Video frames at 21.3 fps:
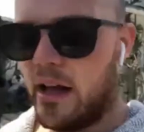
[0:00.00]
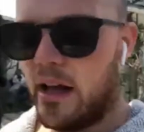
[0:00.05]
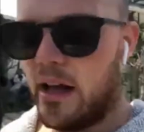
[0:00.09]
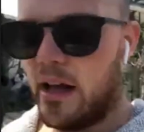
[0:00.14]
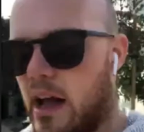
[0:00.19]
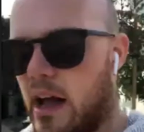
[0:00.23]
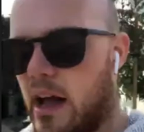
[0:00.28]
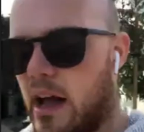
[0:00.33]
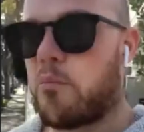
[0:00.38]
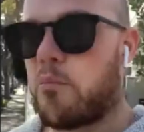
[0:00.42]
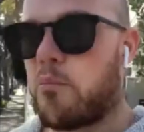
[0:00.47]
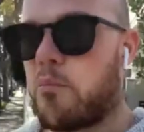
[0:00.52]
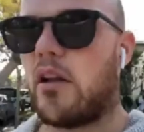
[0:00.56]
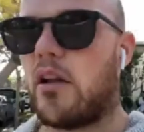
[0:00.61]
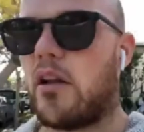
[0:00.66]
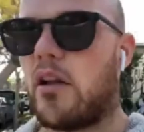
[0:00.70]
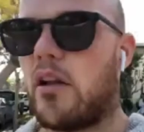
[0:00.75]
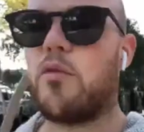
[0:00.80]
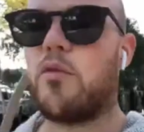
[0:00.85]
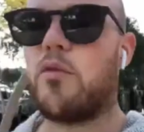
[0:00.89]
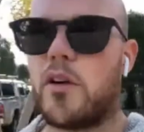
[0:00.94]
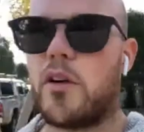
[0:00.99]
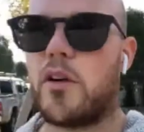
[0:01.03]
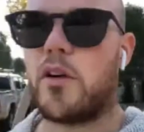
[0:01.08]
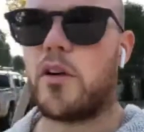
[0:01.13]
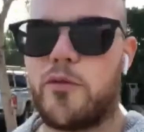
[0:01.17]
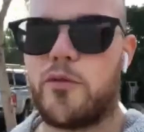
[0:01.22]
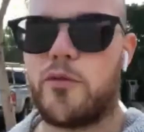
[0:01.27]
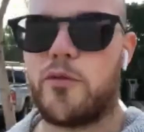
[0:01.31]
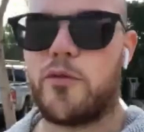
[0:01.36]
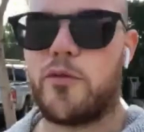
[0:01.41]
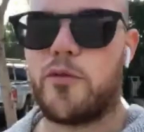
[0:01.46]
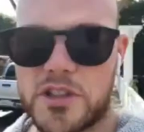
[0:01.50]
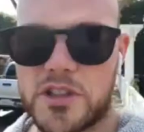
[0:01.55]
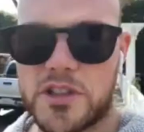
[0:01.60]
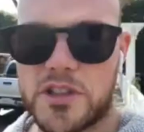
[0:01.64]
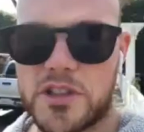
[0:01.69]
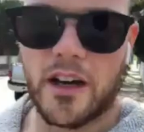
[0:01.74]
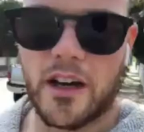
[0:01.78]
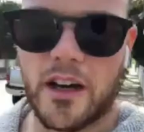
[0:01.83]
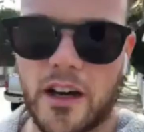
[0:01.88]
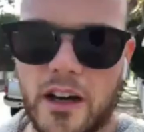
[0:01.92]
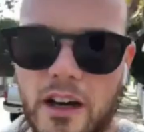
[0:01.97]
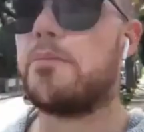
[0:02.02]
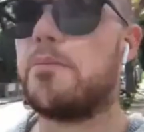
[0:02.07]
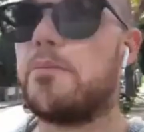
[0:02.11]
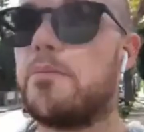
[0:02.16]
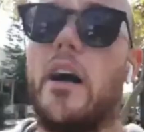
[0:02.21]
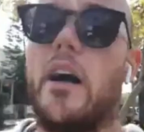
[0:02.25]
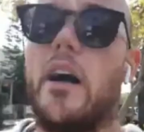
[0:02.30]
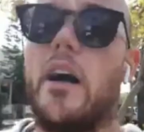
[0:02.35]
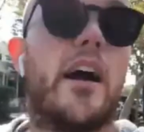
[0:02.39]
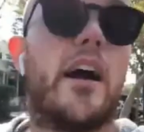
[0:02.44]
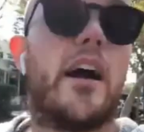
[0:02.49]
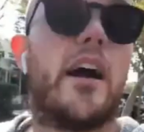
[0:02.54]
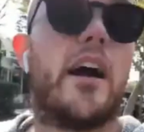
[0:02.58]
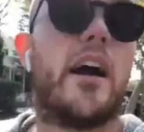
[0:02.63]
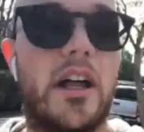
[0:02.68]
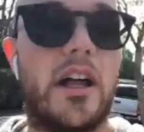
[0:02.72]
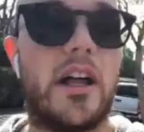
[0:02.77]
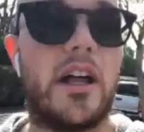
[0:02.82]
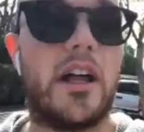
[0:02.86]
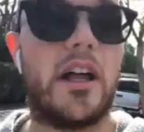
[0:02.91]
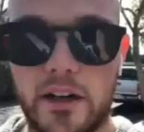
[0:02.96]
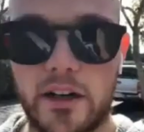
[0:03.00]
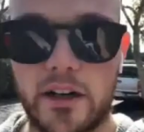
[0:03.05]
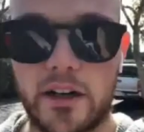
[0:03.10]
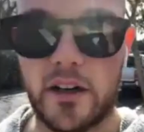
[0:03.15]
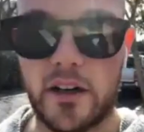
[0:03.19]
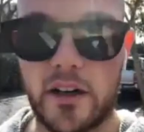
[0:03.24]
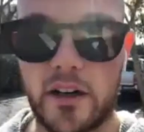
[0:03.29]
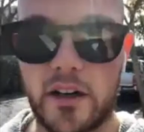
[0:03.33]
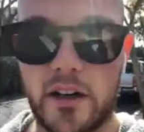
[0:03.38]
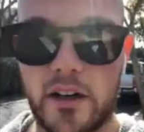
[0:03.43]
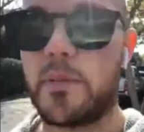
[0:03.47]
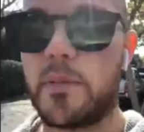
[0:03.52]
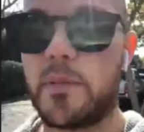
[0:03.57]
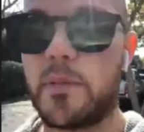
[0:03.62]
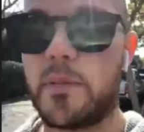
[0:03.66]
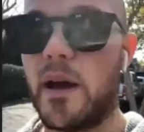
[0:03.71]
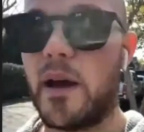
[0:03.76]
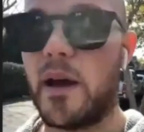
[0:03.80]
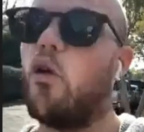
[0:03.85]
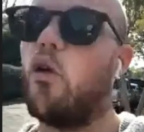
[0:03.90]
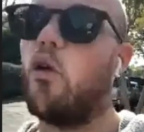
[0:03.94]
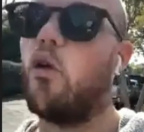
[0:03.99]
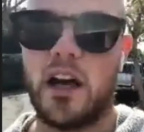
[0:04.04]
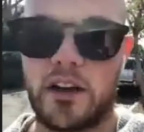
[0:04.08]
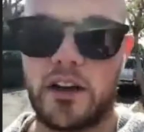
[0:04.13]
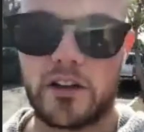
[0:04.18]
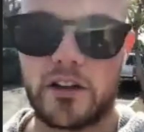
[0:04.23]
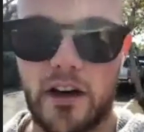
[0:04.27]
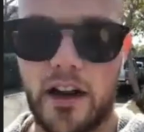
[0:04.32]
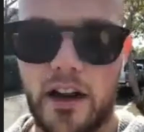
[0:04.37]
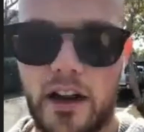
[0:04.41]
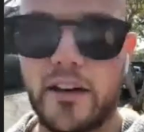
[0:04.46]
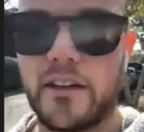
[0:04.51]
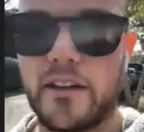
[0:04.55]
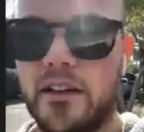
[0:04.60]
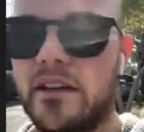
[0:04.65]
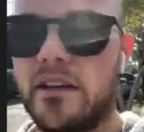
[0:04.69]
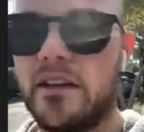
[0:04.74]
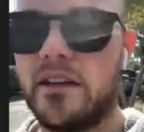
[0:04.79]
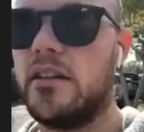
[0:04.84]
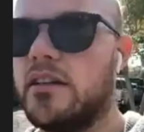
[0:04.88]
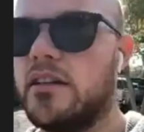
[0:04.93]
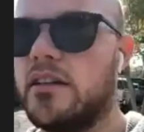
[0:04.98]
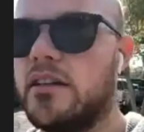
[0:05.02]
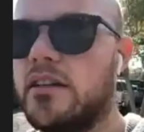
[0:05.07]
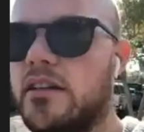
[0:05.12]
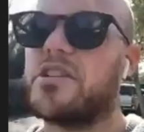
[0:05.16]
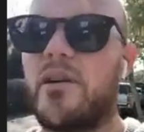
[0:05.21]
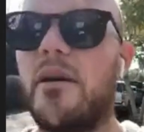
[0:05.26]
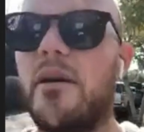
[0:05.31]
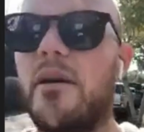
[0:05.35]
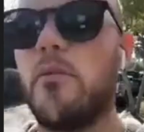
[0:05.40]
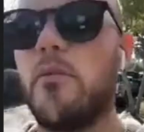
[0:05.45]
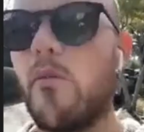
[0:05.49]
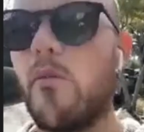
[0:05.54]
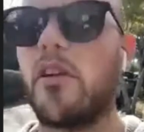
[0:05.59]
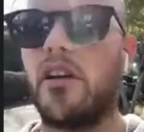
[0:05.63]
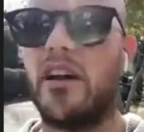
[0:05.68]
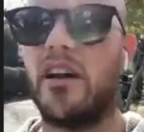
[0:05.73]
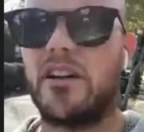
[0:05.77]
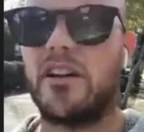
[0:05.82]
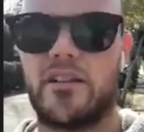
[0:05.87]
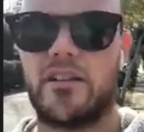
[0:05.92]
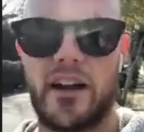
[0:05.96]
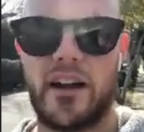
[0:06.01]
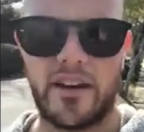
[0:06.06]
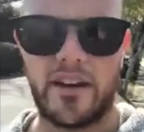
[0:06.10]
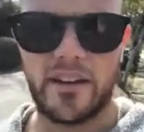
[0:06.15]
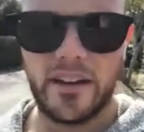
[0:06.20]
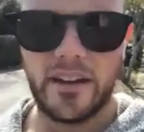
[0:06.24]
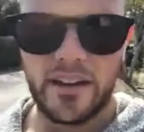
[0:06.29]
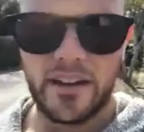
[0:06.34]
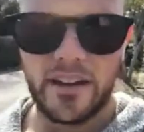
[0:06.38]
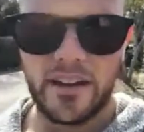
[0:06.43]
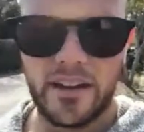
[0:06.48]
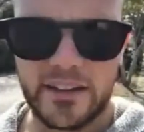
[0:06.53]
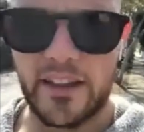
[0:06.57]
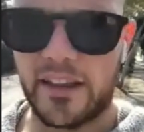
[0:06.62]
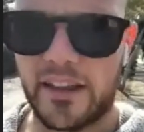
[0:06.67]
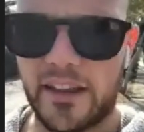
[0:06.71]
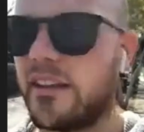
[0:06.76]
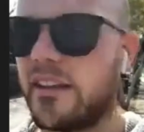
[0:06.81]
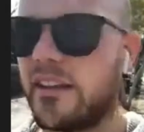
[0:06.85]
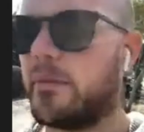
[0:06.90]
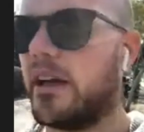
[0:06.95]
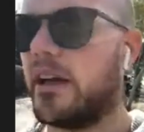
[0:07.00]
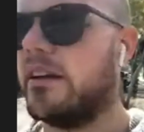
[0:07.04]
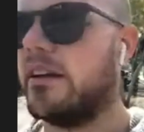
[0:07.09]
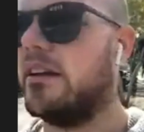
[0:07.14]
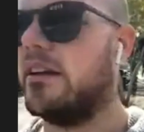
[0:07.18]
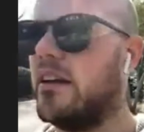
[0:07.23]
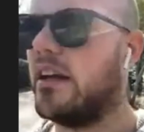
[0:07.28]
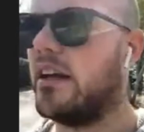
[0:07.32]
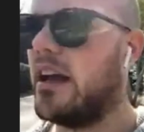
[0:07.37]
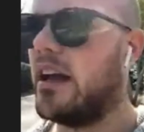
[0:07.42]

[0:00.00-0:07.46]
I brought over 1,400 people out to lunch and dinner, spent almost $100,000. Actually, probably more than $100,000 now that I think about it.